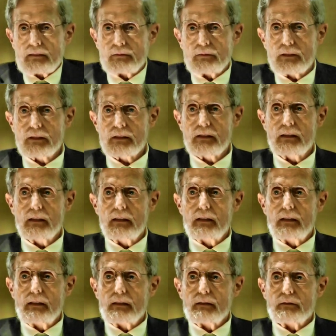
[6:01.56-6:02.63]
it was
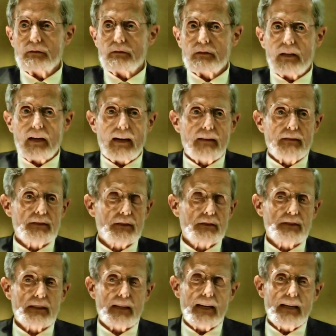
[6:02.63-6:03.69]
lives of
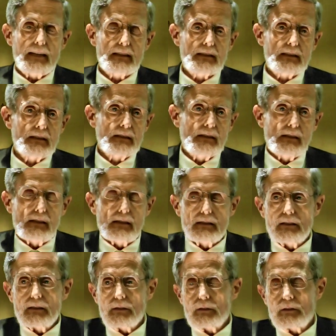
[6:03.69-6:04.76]
saints and
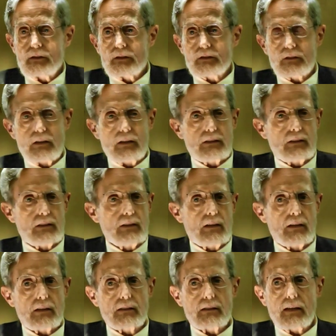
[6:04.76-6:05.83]
you know just on and
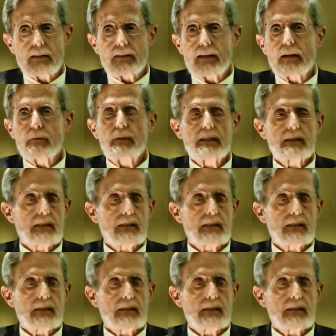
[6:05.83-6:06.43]
on and then we